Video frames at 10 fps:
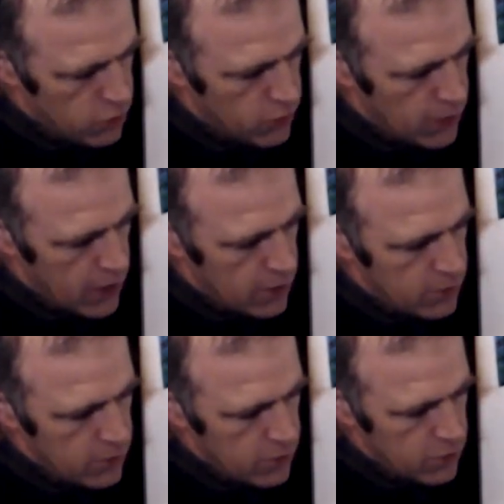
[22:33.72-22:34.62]

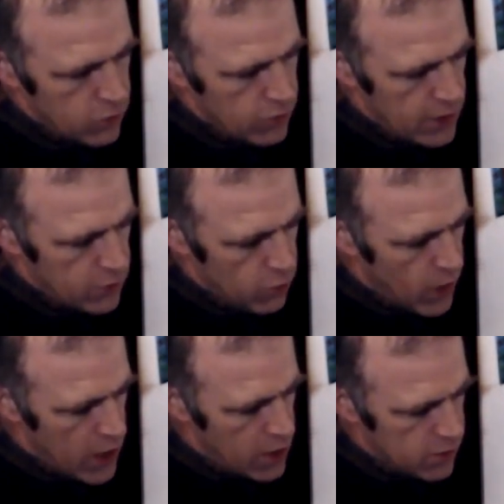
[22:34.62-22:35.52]
can connect the
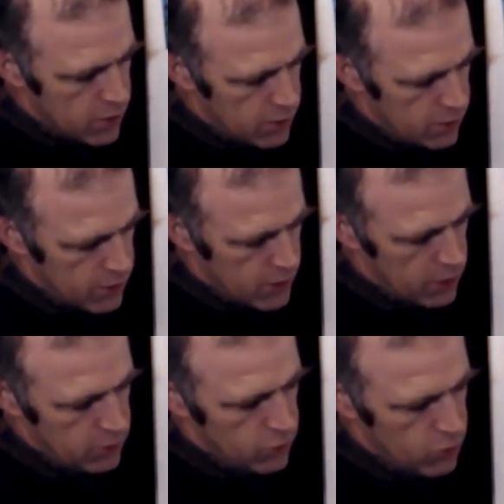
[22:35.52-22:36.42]
wire
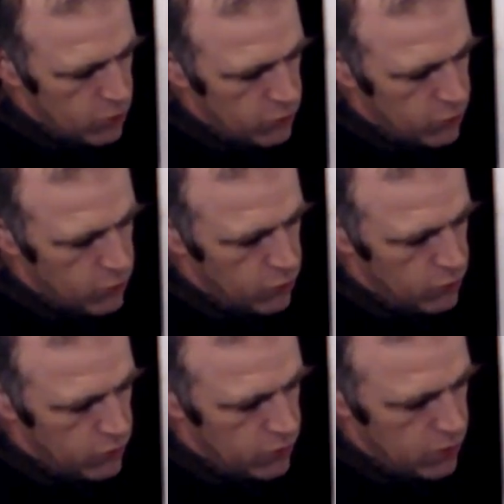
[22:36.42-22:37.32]
and go through
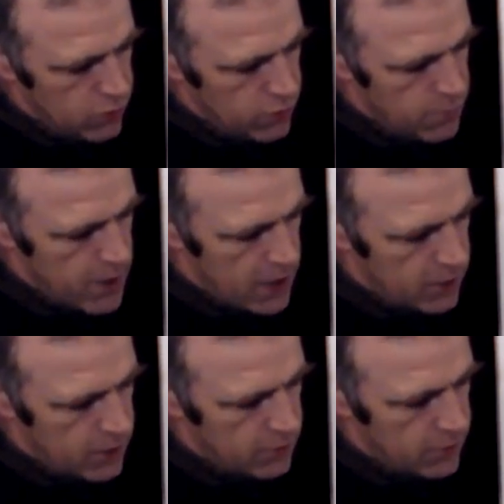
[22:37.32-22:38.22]
the
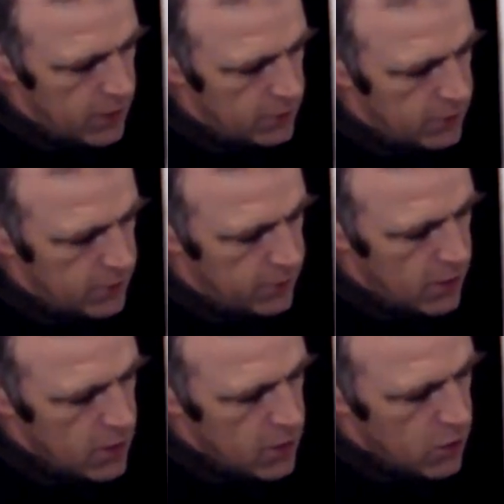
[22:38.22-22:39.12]
magnet like this,
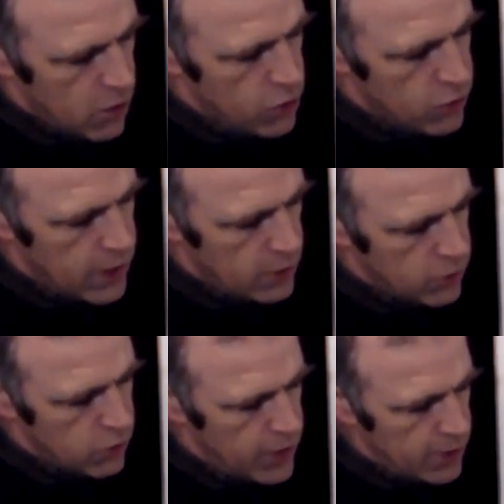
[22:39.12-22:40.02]
or you can
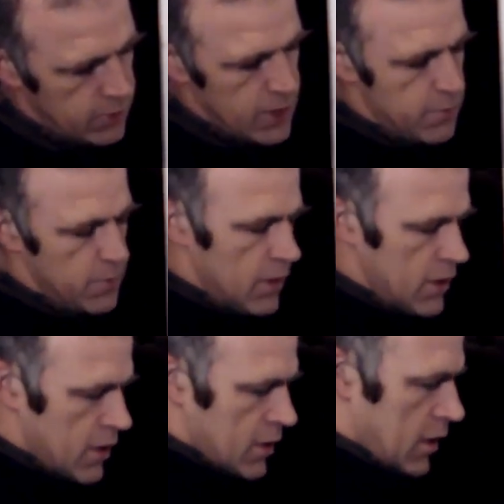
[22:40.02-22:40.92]
connect them
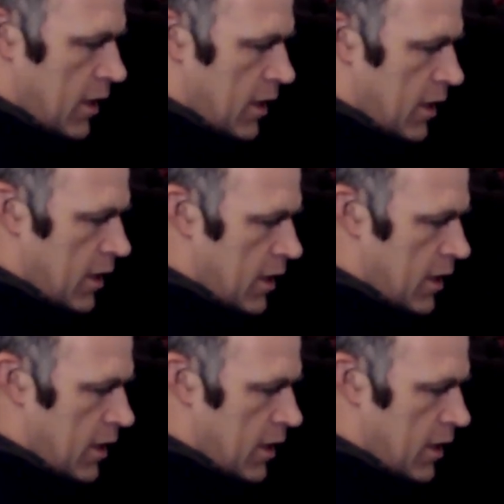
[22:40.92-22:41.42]
like